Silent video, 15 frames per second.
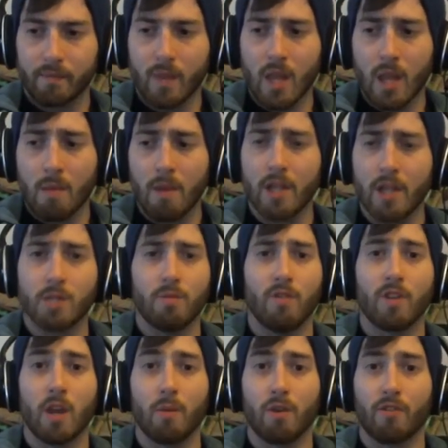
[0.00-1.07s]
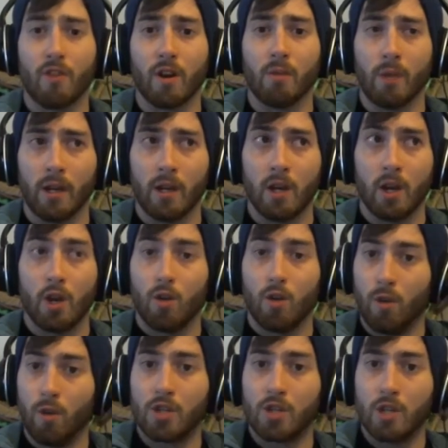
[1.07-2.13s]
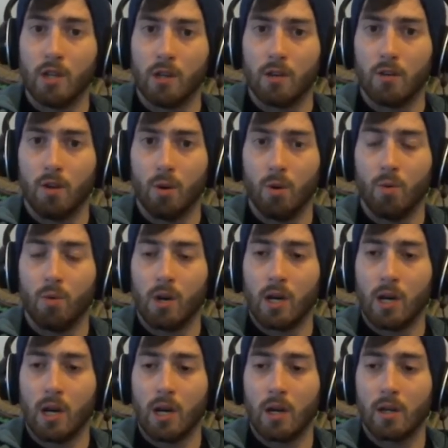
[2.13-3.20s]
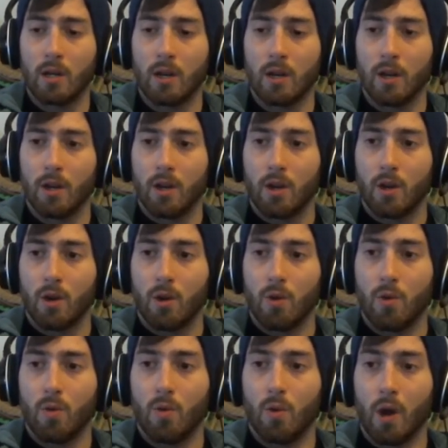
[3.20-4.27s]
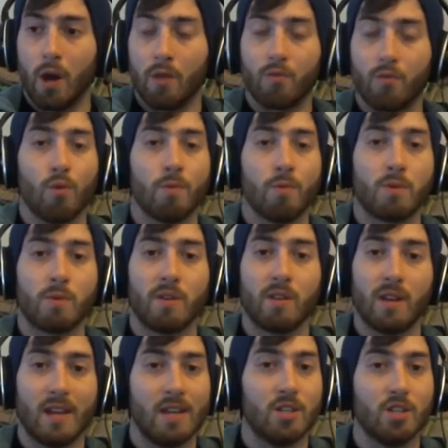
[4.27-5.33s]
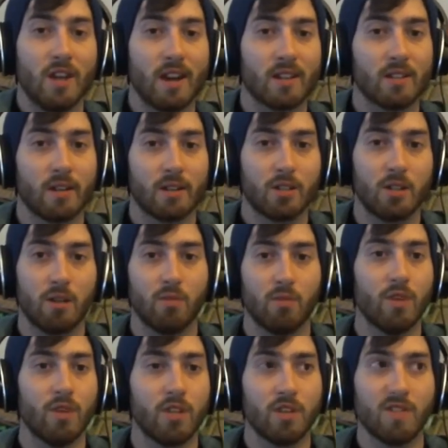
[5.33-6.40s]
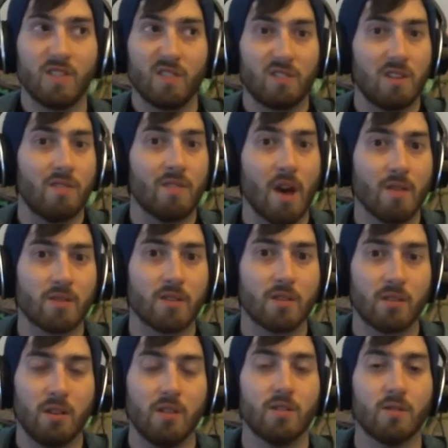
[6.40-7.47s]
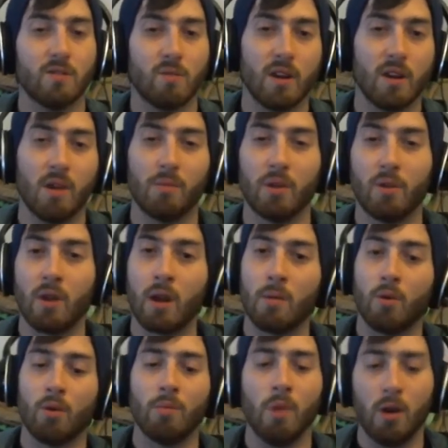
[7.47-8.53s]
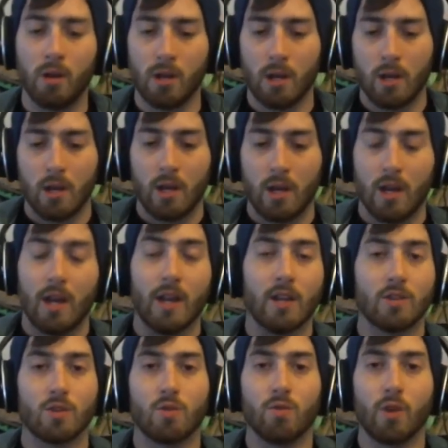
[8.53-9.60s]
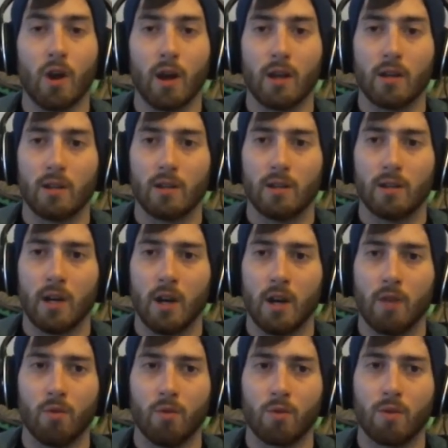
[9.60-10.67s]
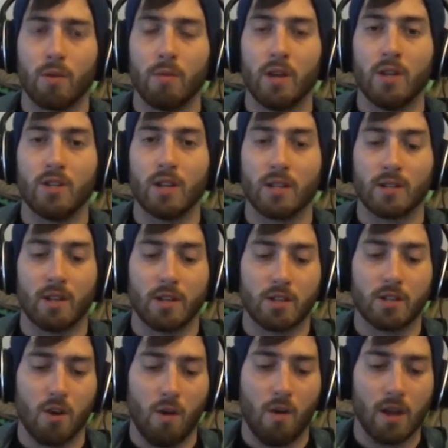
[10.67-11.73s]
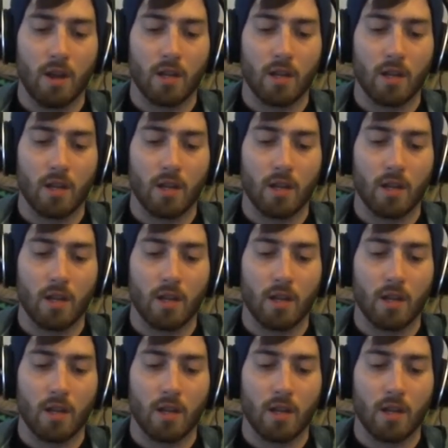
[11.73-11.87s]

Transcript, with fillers: I'm actually moving in with a friend of mine, Richie, who... Uh, who I roomed with at E G X last year, Richie fifteen thousand. He doesn't really upload anymore, but he's a cool guy. Uh, roomed with him E G X last year, and he's